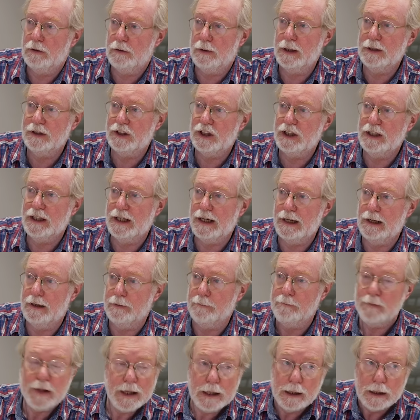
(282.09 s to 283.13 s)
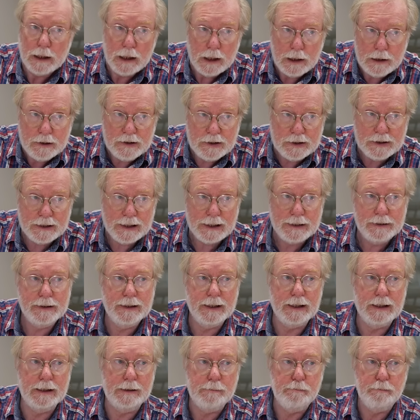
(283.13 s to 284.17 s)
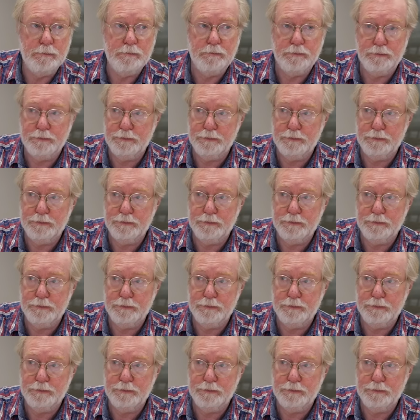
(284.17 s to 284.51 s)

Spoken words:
crunching down. Didn't end there.